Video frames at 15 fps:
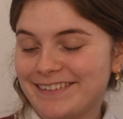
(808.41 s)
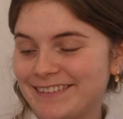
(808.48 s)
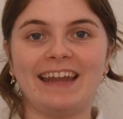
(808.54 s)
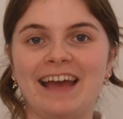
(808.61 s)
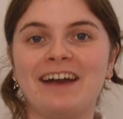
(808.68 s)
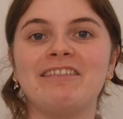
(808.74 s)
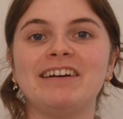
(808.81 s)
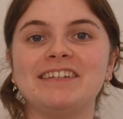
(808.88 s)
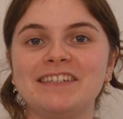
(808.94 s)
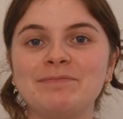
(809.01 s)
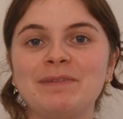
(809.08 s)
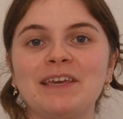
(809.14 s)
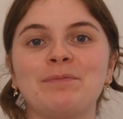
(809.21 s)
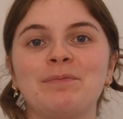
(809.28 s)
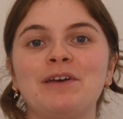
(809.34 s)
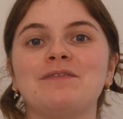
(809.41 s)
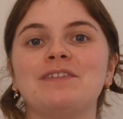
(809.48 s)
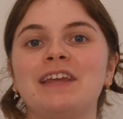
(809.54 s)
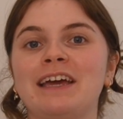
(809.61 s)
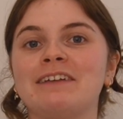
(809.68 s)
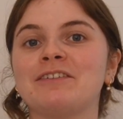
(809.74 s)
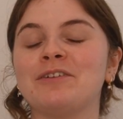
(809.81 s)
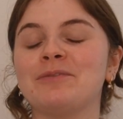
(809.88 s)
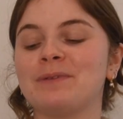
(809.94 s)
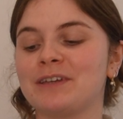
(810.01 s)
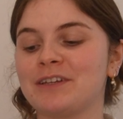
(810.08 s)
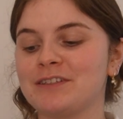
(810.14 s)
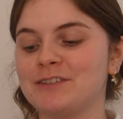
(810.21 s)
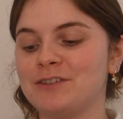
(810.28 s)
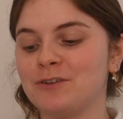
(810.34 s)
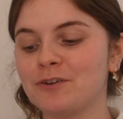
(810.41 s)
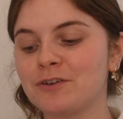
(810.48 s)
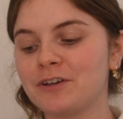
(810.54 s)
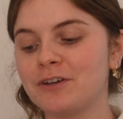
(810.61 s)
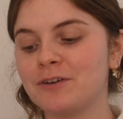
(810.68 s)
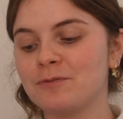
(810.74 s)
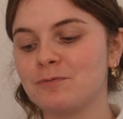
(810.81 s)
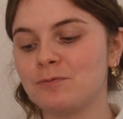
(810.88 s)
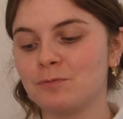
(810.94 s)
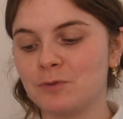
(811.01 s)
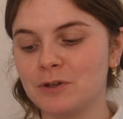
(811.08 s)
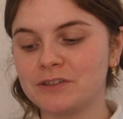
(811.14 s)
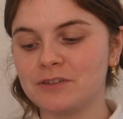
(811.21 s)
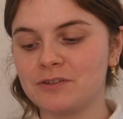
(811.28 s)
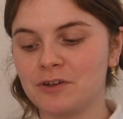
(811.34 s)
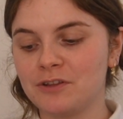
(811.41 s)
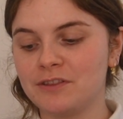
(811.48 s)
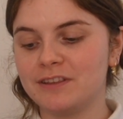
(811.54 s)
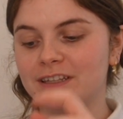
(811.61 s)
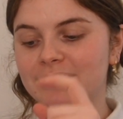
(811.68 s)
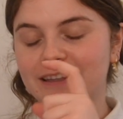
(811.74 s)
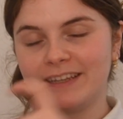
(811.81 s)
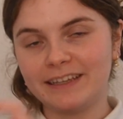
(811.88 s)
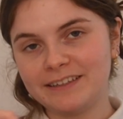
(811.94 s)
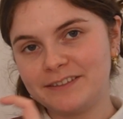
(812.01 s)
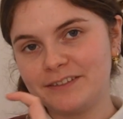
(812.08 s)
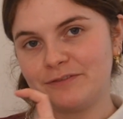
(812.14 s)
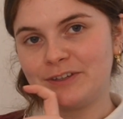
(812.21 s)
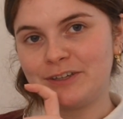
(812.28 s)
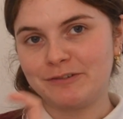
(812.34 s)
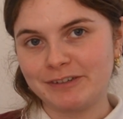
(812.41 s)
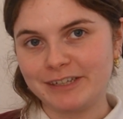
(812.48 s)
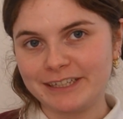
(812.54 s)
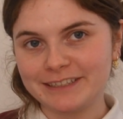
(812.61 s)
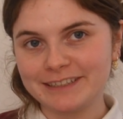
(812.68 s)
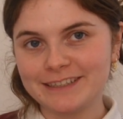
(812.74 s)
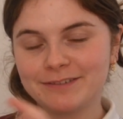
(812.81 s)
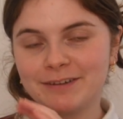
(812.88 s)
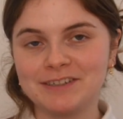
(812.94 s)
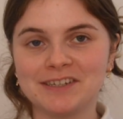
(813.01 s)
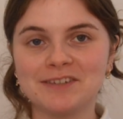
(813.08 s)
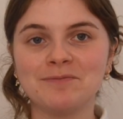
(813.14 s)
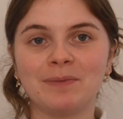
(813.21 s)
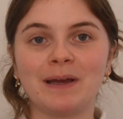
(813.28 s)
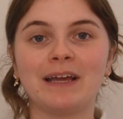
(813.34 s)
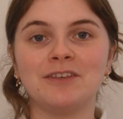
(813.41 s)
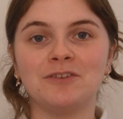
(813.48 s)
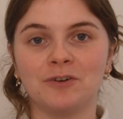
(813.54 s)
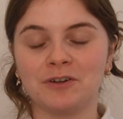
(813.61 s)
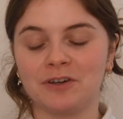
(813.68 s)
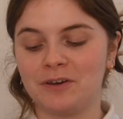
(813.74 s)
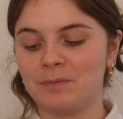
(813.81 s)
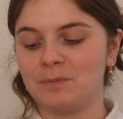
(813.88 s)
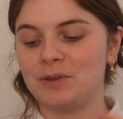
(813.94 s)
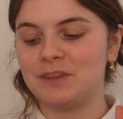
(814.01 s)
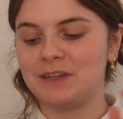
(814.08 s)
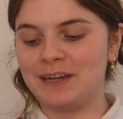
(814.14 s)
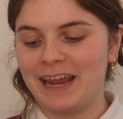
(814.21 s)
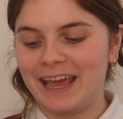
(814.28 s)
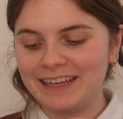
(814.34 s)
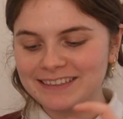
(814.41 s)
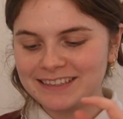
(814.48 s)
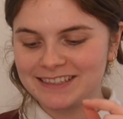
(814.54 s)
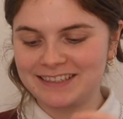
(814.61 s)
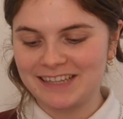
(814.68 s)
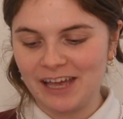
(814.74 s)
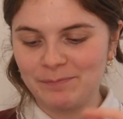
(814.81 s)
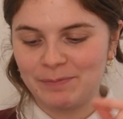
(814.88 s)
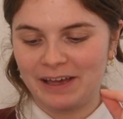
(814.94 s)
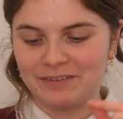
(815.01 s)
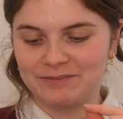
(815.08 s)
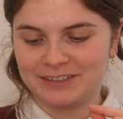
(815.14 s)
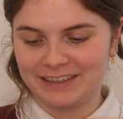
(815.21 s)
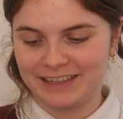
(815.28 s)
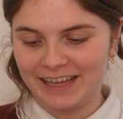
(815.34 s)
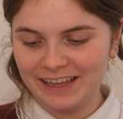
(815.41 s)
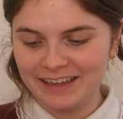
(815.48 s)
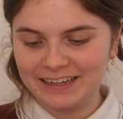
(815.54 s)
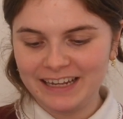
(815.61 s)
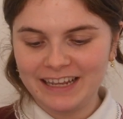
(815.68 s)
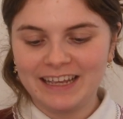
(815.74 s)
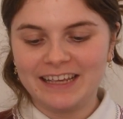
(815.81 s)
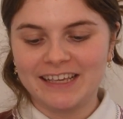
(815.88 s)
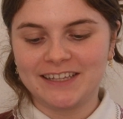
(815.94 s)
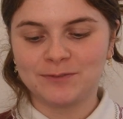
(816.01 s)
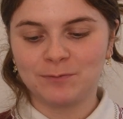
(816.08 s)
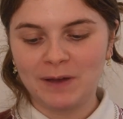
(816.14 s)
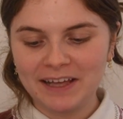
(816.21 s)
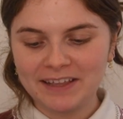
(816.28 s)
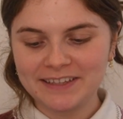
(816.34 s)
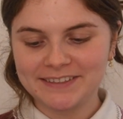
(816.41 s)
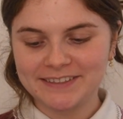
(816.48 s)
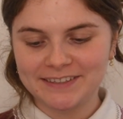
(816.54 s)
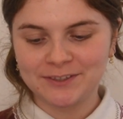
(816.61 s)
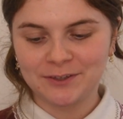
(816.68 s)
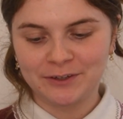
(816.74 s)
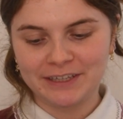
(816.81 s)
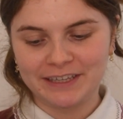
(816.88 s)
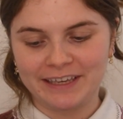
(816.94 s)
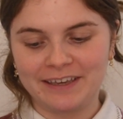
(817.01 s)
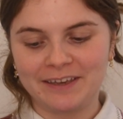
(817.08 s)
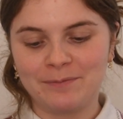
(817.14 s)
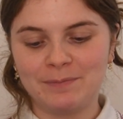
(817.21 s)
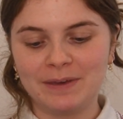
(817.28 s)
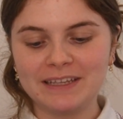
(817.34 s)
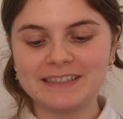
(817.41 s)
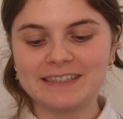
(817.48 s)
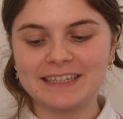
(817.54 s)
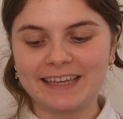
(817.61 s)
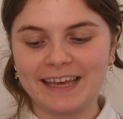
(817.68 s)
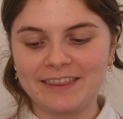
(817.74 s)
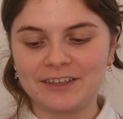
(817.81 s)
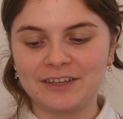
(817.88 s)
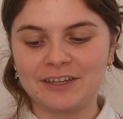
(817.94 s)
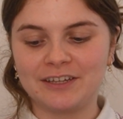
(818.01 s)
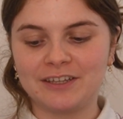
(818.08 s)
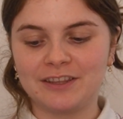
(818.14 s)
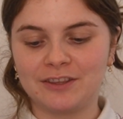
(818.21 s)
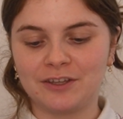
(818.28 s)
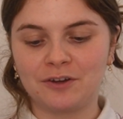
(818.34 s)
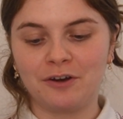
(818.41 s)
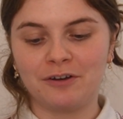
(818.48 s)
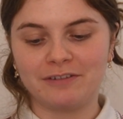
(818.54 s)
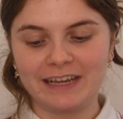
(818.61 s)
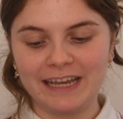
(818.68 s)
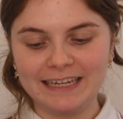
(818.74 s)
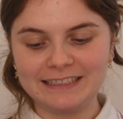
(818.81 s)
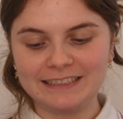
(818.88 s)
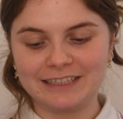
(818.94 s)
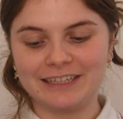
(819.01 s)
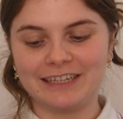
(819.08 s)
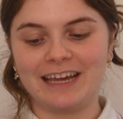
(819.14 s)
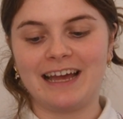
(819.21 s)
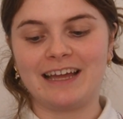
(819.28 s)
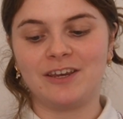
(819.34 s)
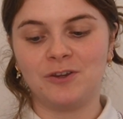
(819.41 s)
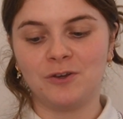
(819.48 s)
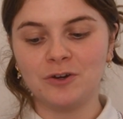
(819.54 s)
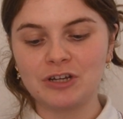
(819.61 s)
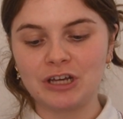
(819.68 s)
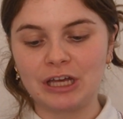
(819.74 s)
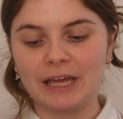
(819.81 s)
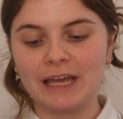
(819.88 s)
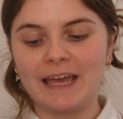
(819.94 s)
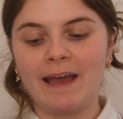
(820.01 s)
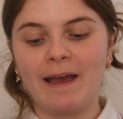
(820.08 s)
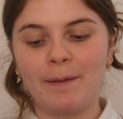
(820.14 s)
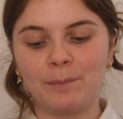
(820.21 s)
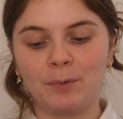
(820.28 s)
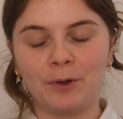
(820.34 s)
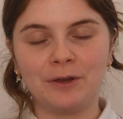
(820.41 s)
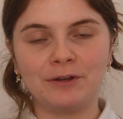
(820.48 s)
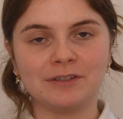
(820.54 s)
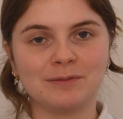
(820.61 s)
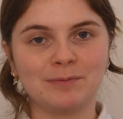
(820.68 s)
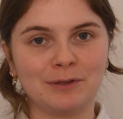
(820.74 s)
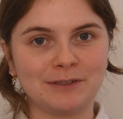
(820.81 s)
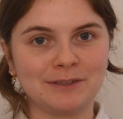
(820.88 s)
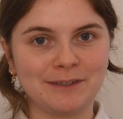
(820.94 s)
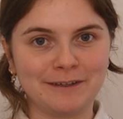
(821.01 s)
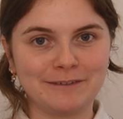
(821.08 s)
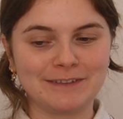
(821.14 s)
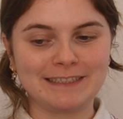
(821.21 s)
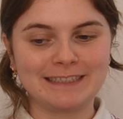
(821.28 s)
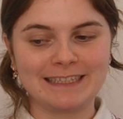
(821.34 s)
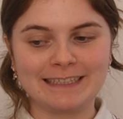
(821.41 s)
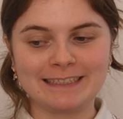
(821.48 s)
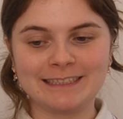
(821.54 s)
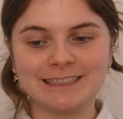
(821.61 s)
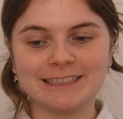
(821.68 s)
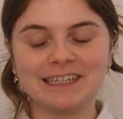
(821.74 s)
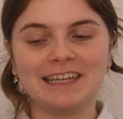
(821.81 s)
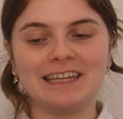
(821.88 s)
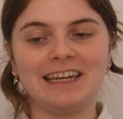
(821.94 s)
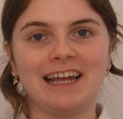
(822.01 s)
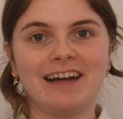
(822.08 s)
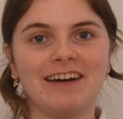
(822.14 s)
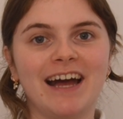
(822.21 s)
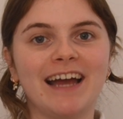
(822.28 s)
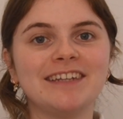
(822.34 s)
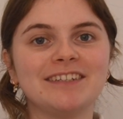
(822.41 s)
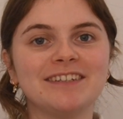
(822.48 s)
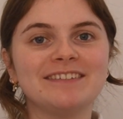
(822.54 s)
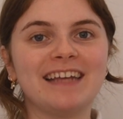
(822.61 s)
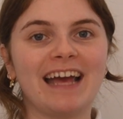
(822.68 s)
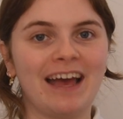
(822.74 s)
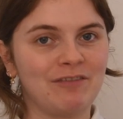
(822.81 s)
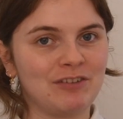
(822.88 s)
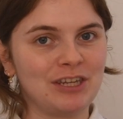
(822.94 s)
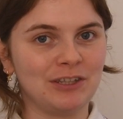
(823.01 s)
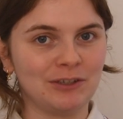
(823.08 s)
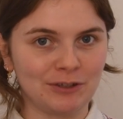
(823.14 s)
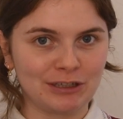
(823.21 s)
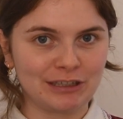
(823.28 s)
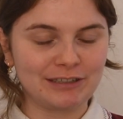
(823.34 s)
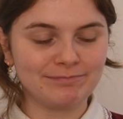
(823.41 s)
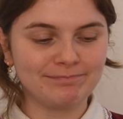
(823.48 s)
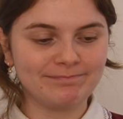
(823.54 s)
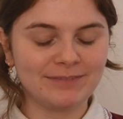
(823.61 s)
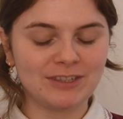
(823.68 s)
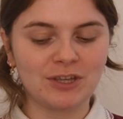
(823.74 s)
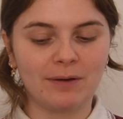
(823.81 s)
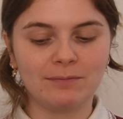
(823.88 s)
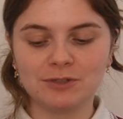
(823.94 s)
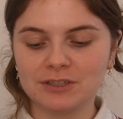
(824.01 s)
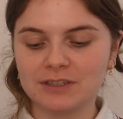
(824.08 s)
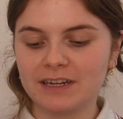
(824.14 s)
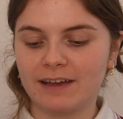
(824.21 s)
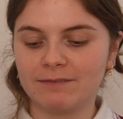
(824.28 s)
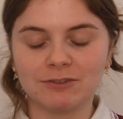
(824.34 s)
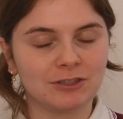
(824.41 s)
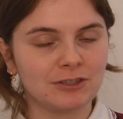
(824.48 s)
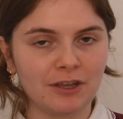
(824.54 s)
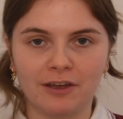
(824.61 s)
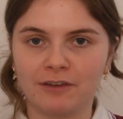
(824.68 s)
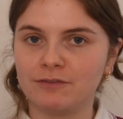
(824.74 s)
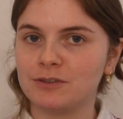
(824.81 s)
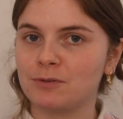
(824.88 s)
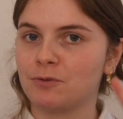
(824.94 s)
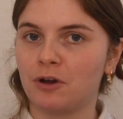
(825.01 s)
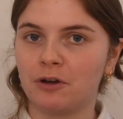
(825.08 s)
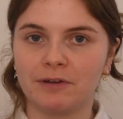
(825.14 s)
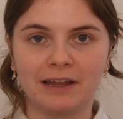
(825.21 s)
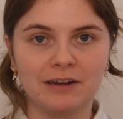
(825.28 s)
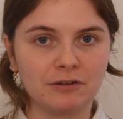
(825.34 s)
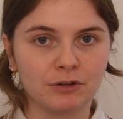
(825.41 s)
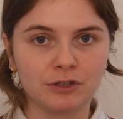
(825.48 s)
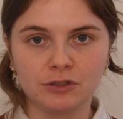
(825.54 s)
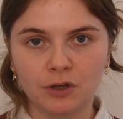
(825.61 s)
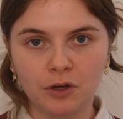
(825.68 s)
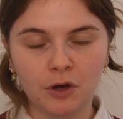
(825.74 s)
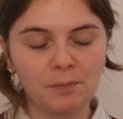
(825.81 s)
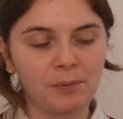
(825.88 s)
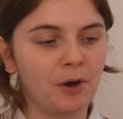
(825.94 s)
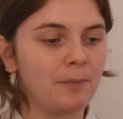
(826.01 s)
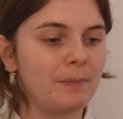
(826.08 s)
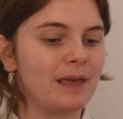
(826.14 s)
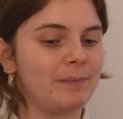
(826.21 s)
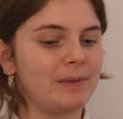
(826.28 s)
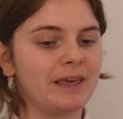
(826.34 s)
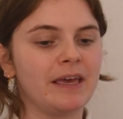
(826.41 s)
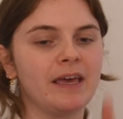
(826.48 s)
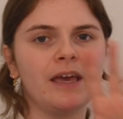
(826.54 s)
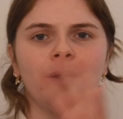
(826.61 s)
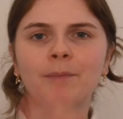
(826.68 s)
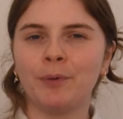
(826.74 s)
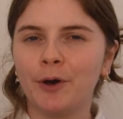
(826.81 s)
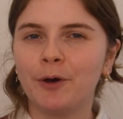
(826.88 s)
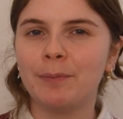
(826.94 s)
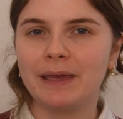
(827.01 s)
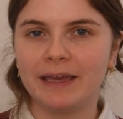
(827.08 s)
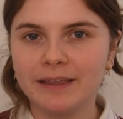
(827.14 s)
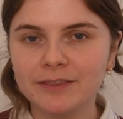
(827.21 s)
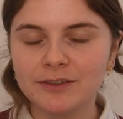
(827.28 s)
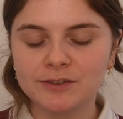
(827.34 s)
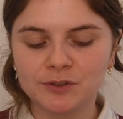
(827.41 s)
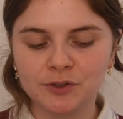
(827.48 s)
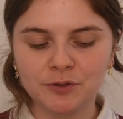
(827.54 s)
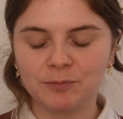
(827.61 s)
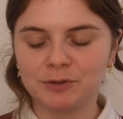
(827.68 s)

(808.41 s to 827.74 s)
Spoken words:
Now, I did make a bit of an error because yogurt wasn't on the list of ingredients, so I didn't buy yogurt. But the next step after that is while this is cooking, mix together the coriander and yogurt and put in a small serving dish. Now, I don't have any yogurt, so I'm just going to have to serve some coriander on top or maybe put a bit in the soup.